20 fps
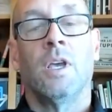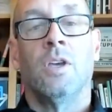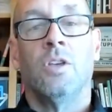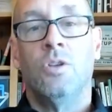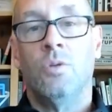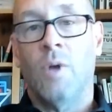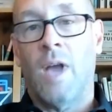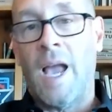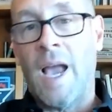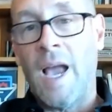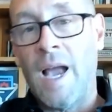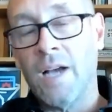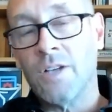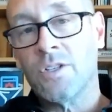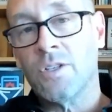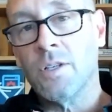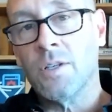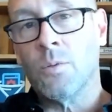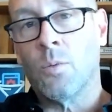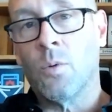you
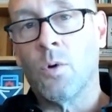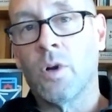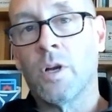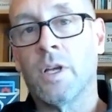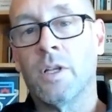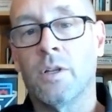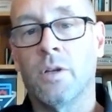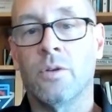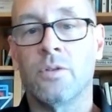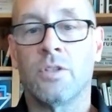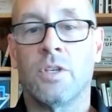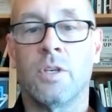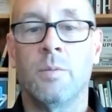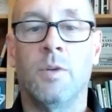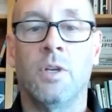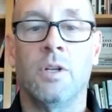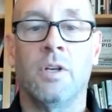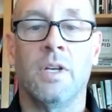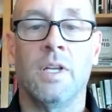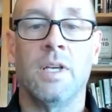actually work in those
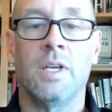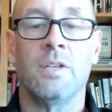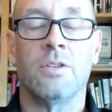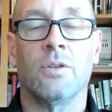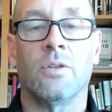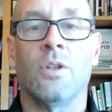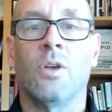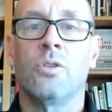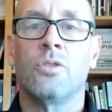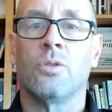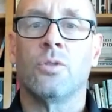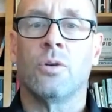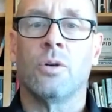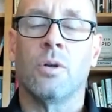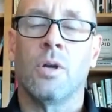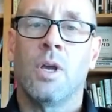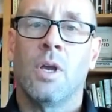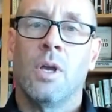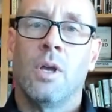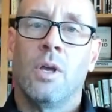communities, and those are